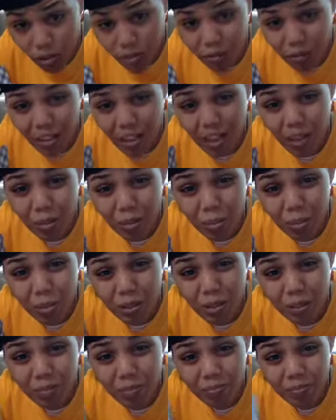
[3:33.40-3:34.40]
of
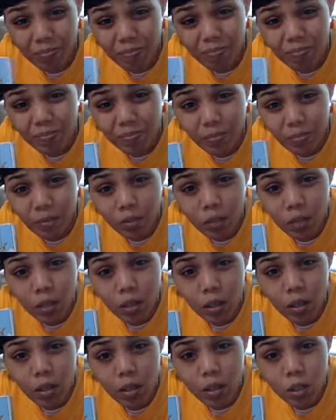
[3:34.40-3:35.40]
Cups
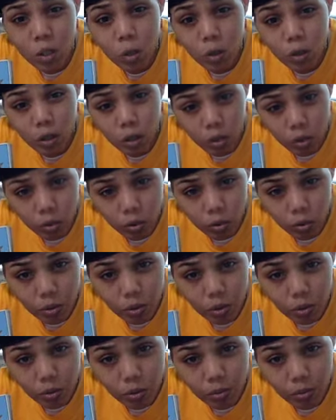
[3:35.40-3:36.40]
is a Queen of
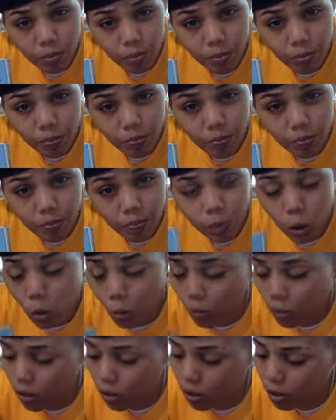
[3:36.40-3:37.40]
Swords. So
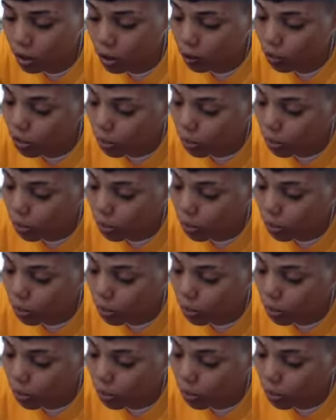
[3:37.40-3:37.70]
apparently she put